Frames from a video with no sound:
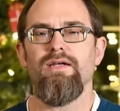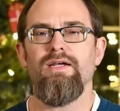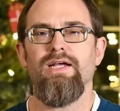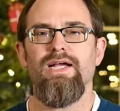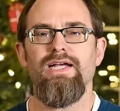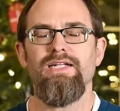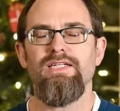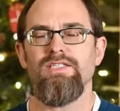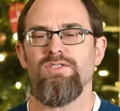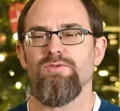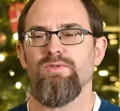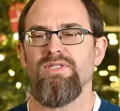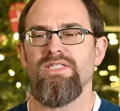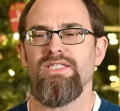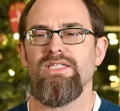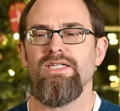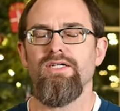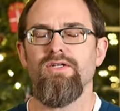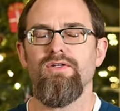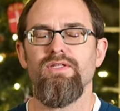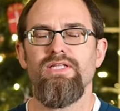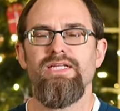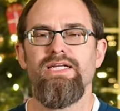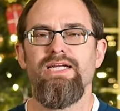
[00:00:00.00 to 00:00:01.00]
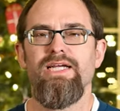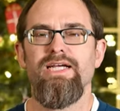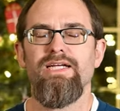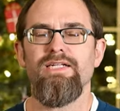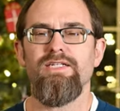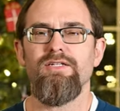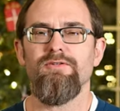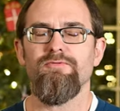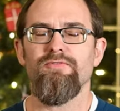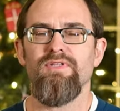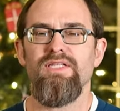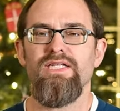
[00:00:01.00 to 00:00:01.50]
And as we near the
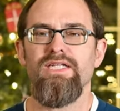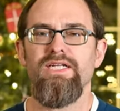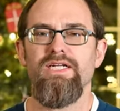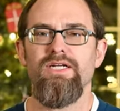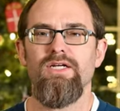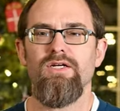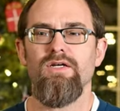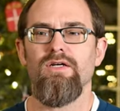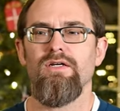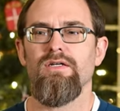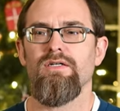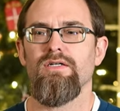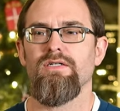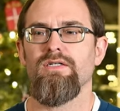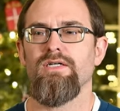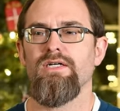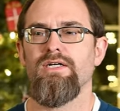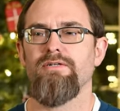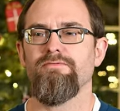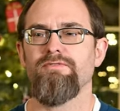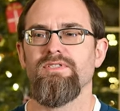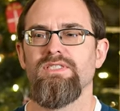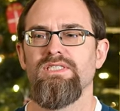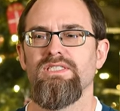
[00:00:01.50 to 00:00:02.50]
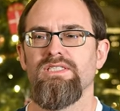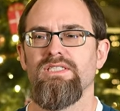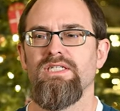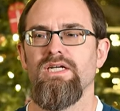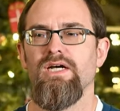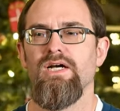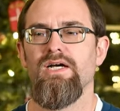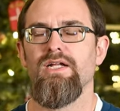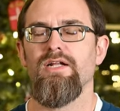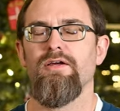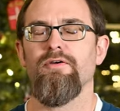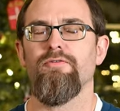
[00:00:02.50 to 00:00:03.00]
end of the year, I've just
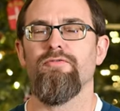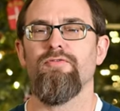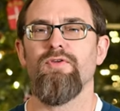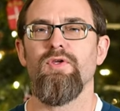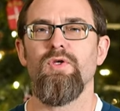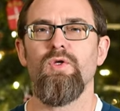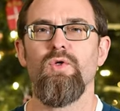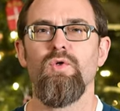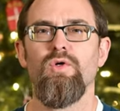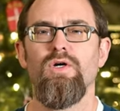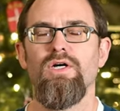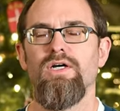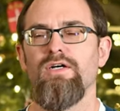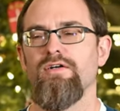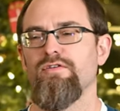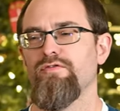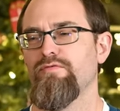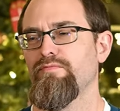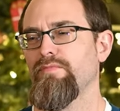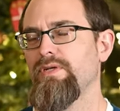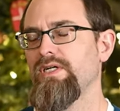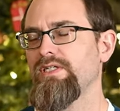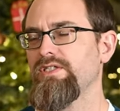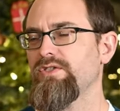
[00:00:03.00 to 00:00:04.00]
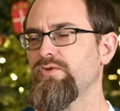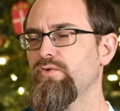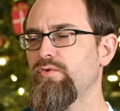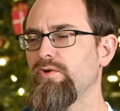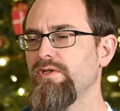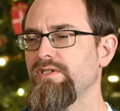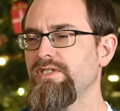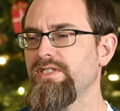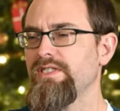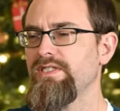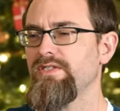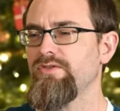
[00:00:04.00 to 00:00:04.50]
got a few of my
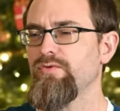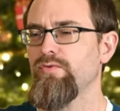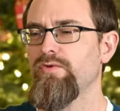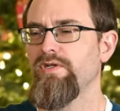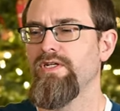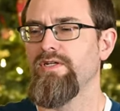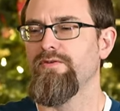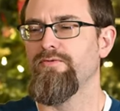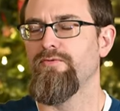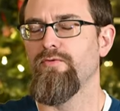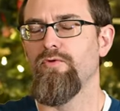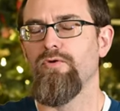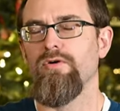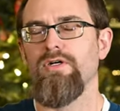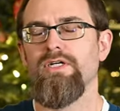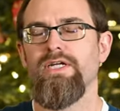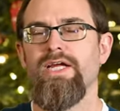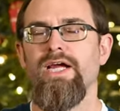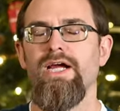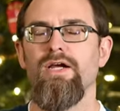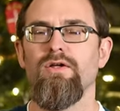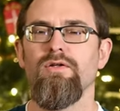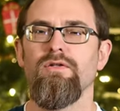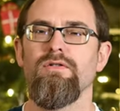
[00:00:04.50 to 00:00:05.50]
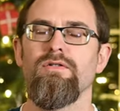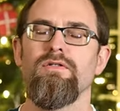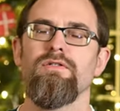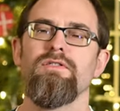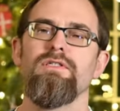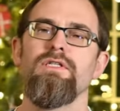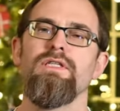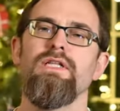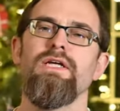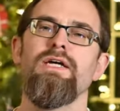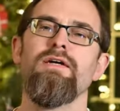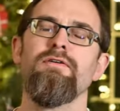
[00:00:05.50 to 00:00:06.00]
2024
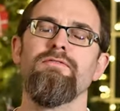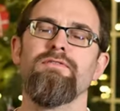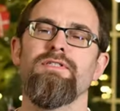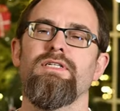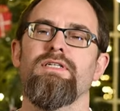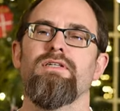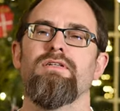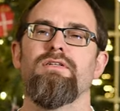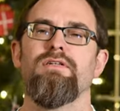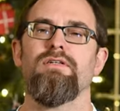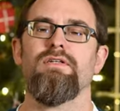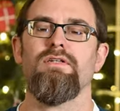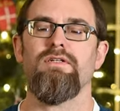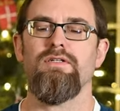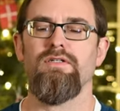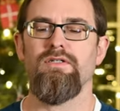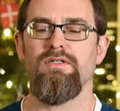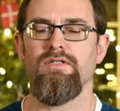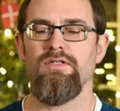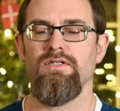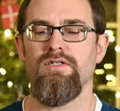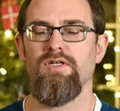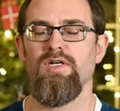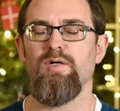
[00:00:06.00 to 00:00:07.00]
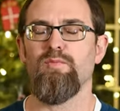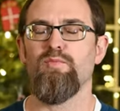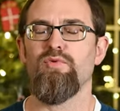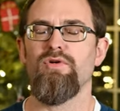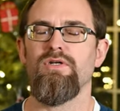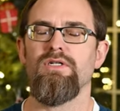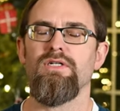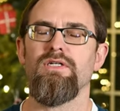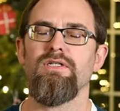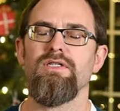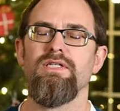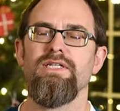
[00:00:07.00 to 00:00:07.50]
calendars left. I'll
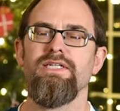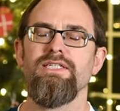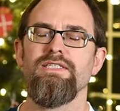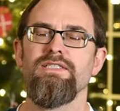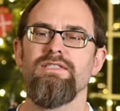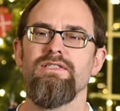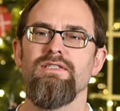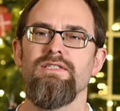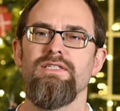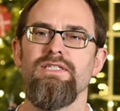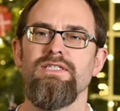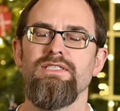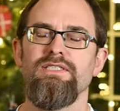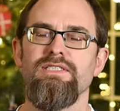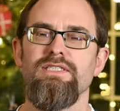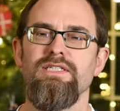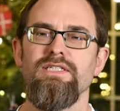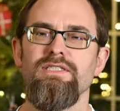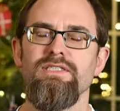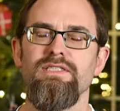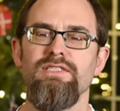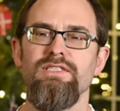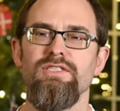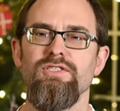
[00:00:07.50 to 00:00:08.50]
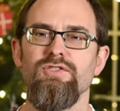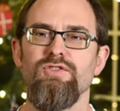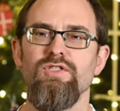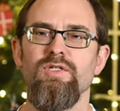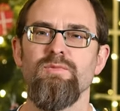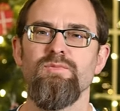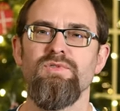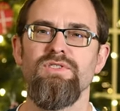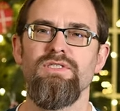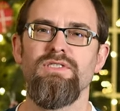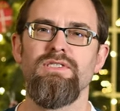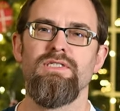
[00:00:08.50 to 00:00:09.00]
put a link to this in the
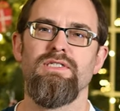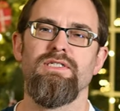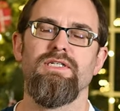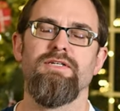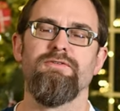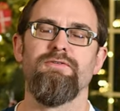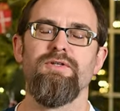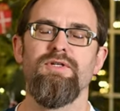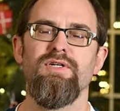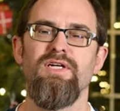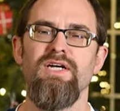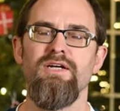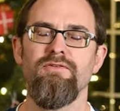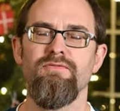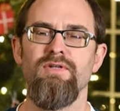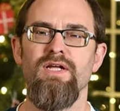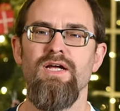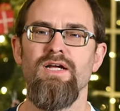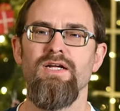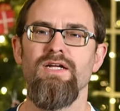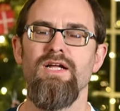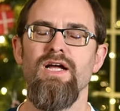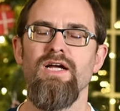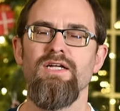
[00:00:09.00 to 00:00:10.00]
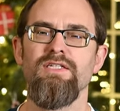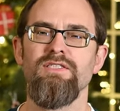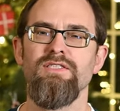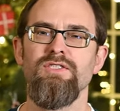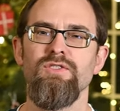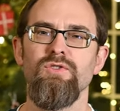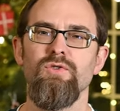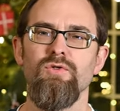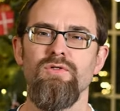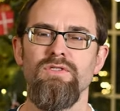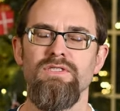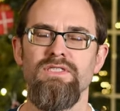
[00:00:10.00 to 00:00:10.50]
description. If you have not gotten
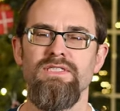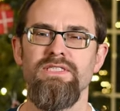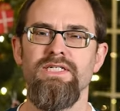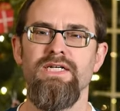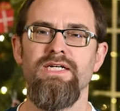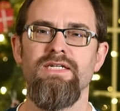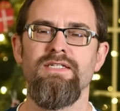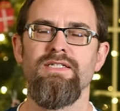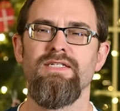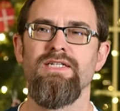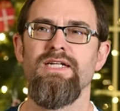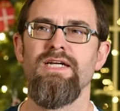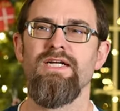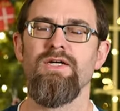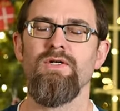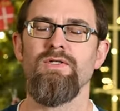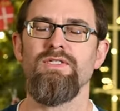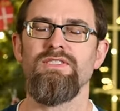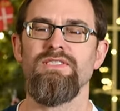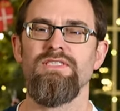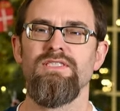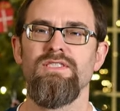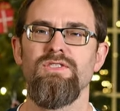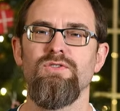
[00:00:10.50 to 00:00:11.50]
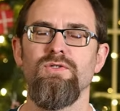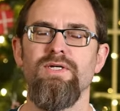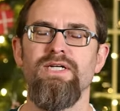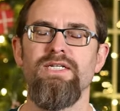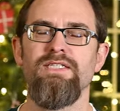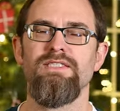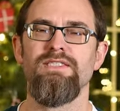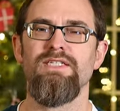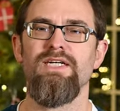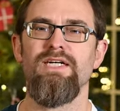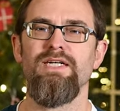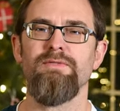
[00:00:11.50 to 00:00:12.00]
yours yet, now is a
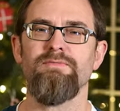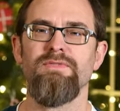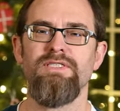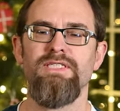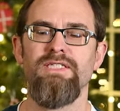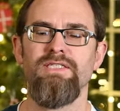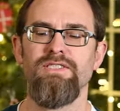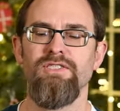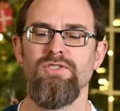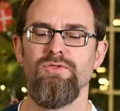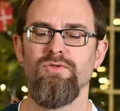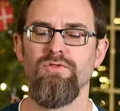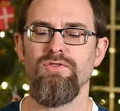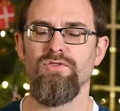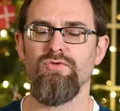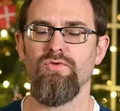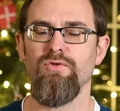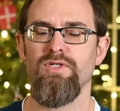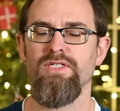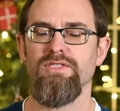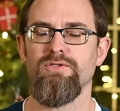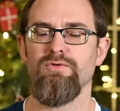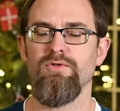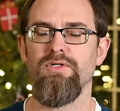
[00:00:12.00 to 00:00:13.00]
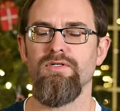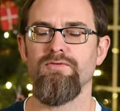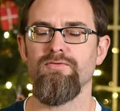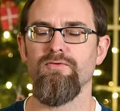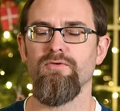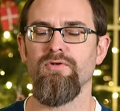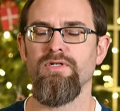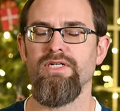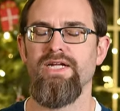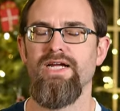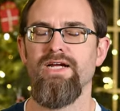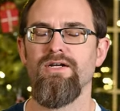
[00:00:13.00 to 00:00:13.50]
great time to get your
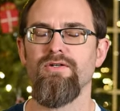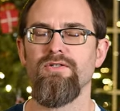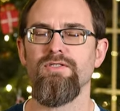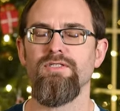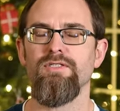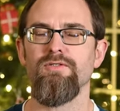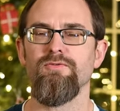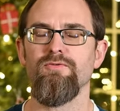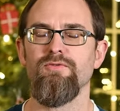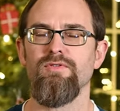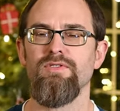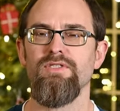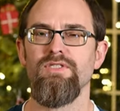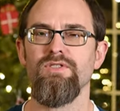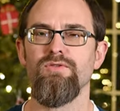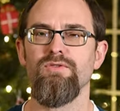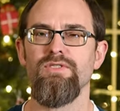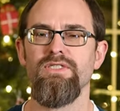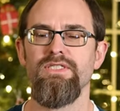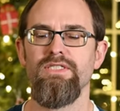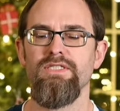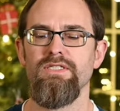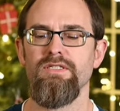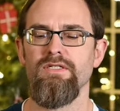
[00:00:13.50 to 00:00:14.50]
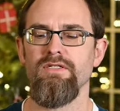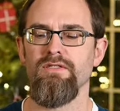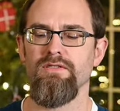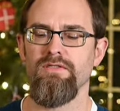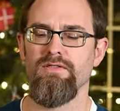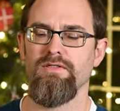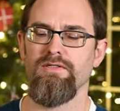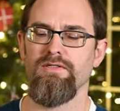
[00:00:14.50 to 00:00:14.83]
2024 calendar for the new year.